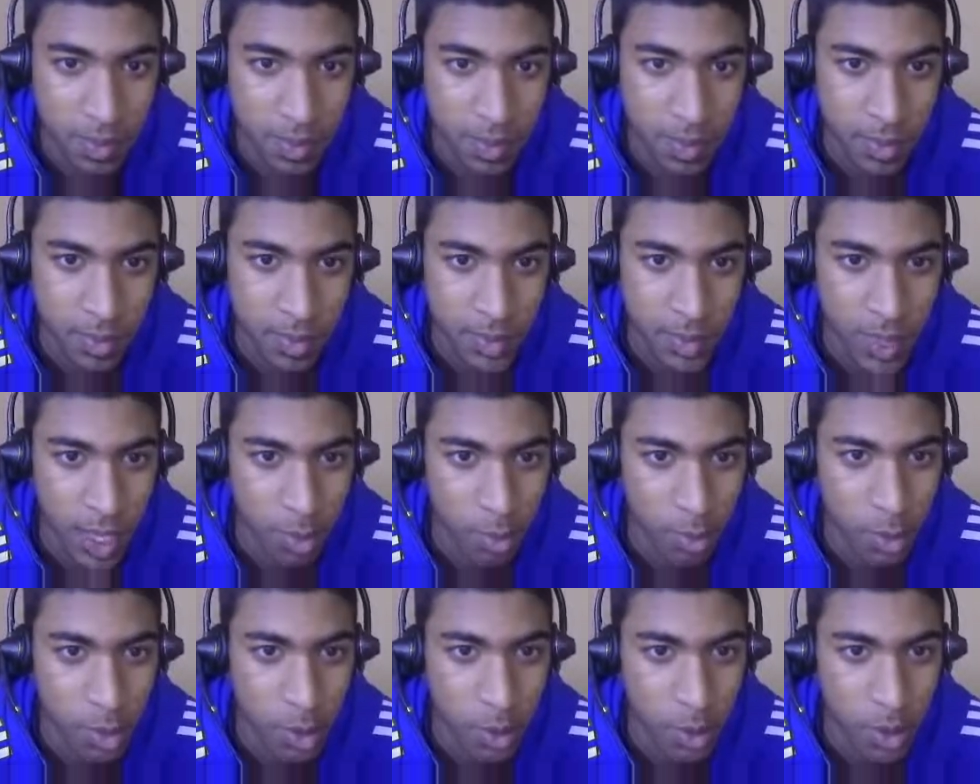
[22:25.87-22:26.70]
yeah, I'm
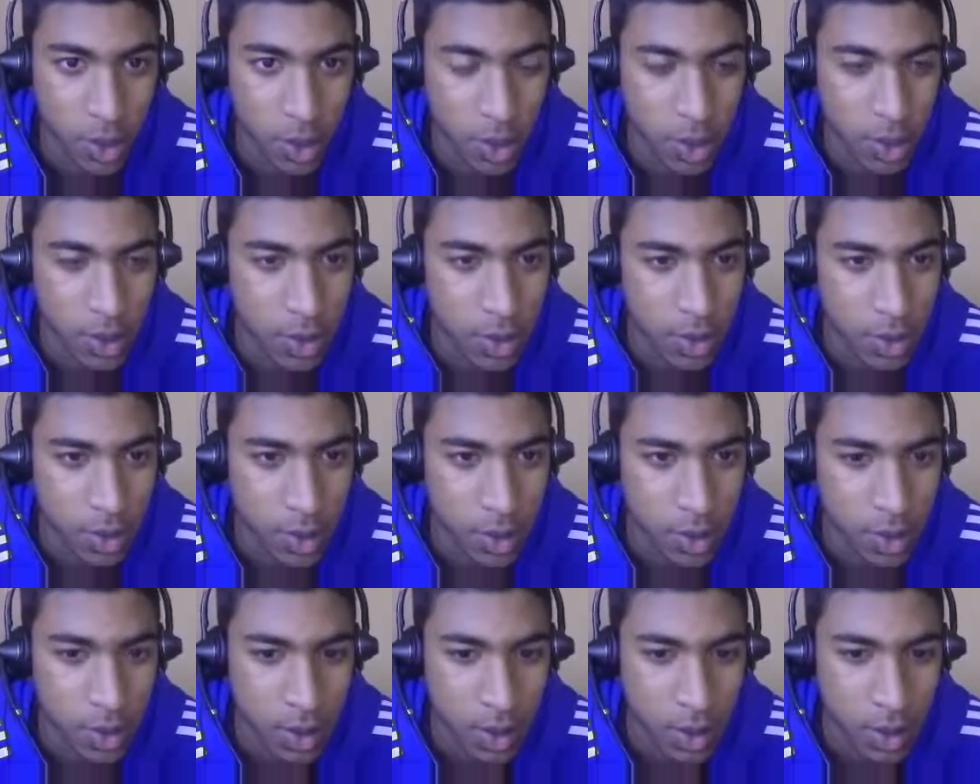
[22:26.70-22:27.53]
clueless.
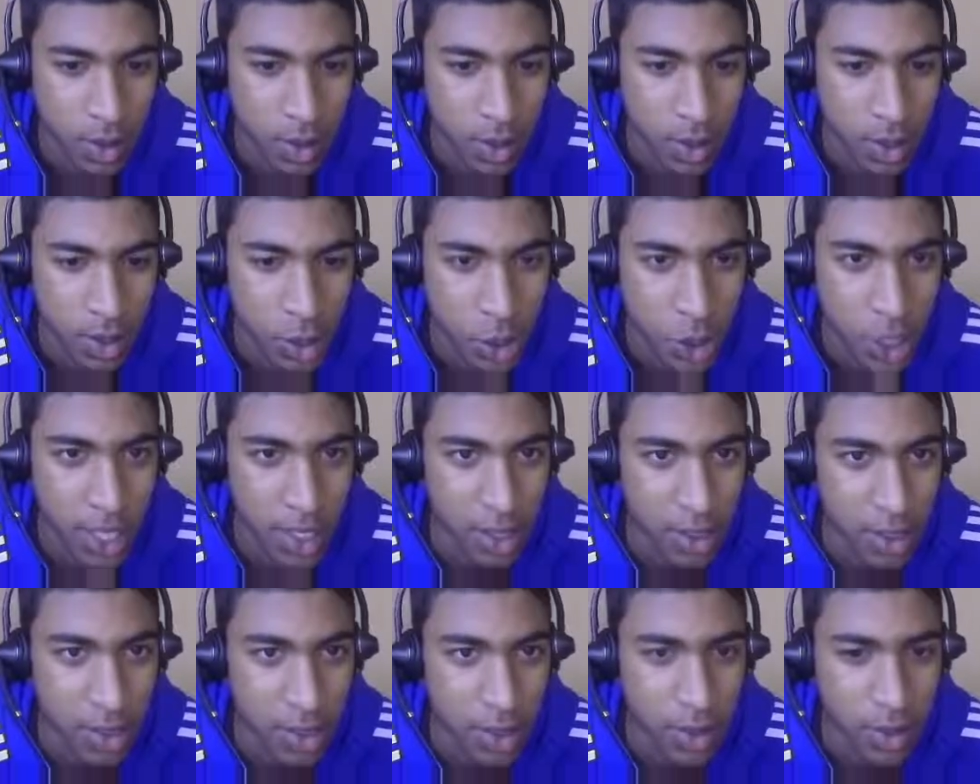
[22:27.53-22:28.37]

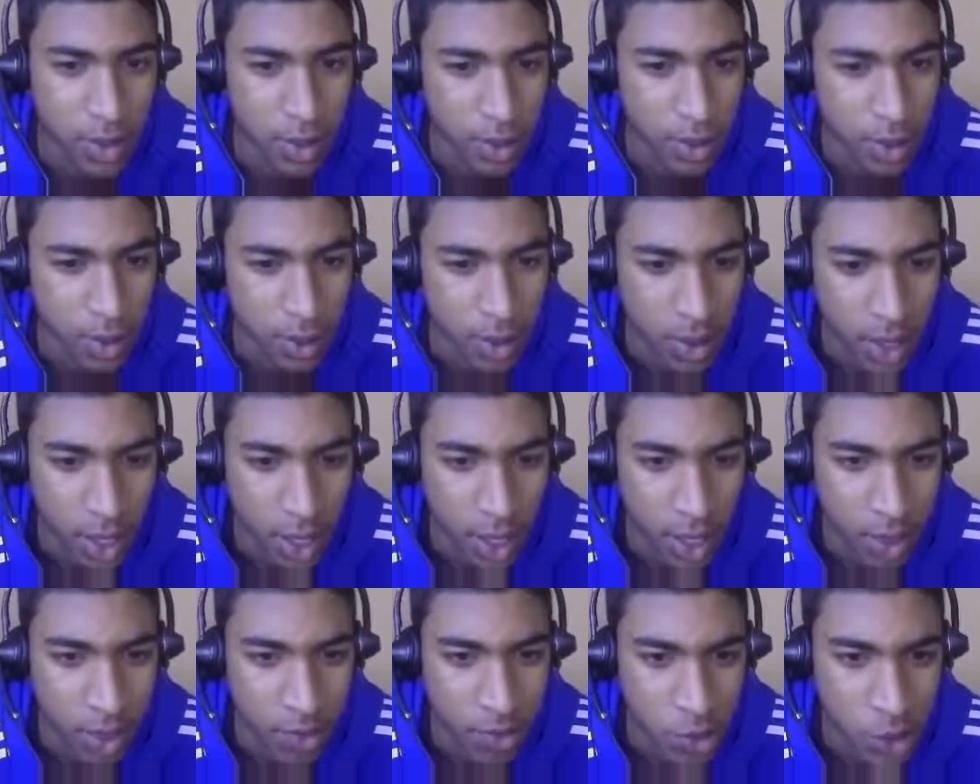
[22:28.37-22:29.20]
Checks. I
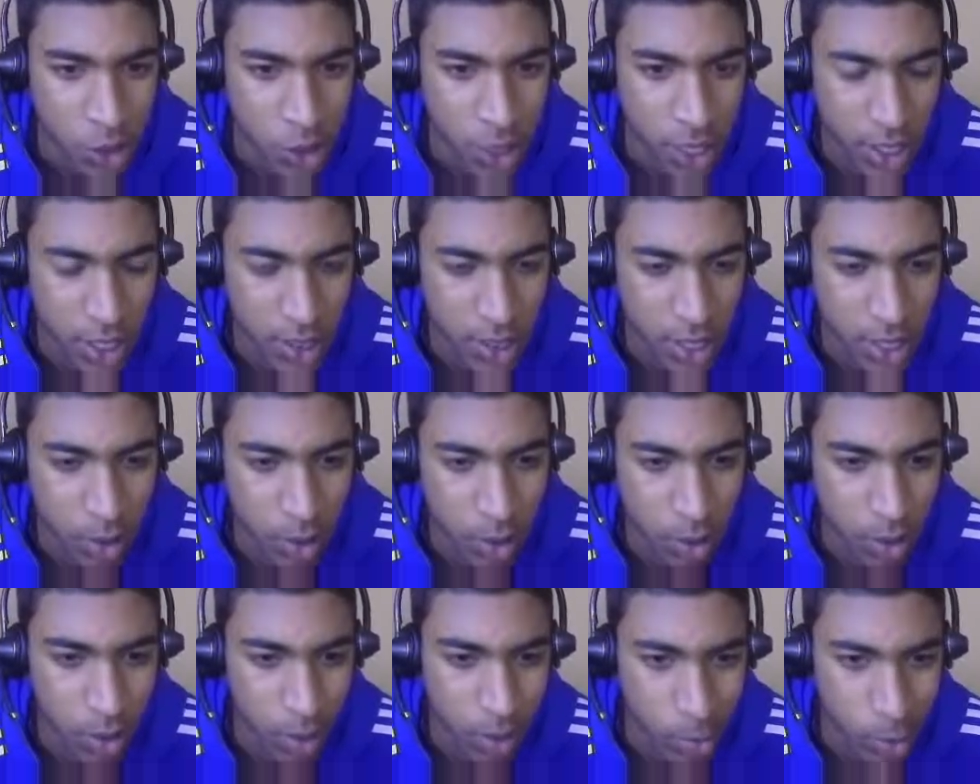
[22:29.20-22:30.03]
look for checks.
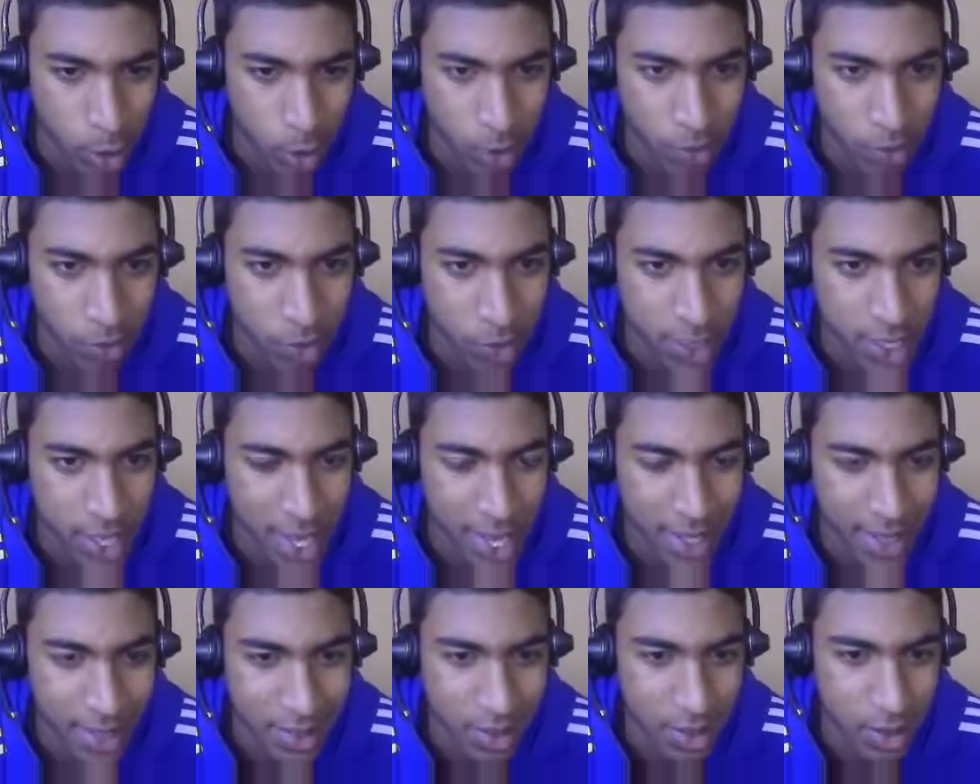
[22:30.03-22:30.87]
Now let me look for
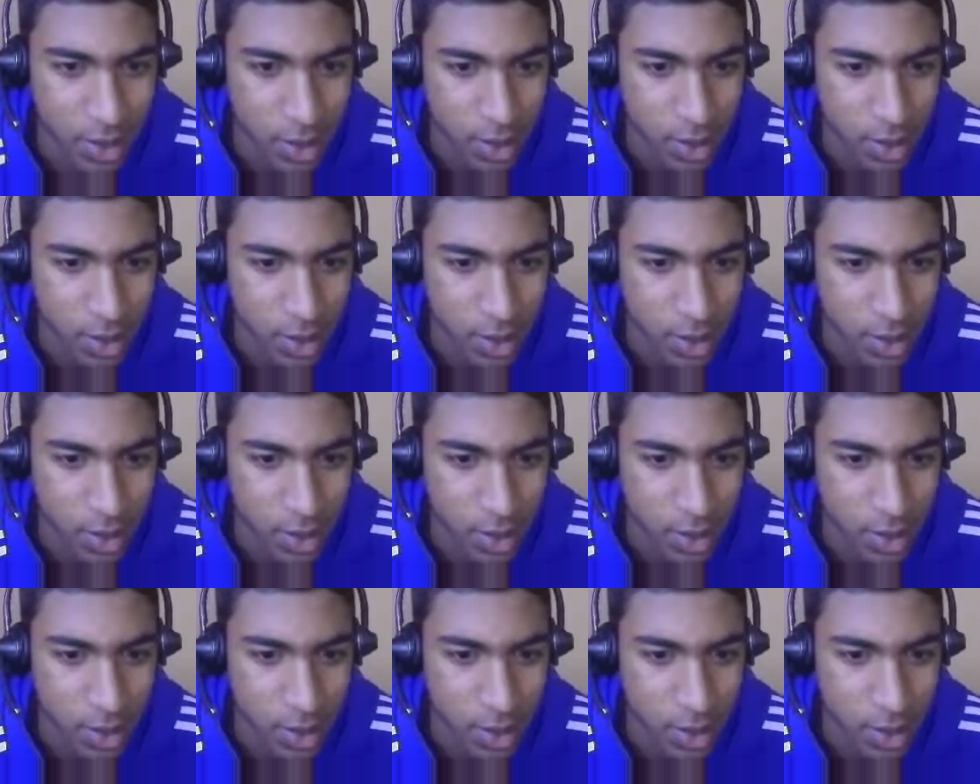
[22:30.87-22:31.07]
attacks.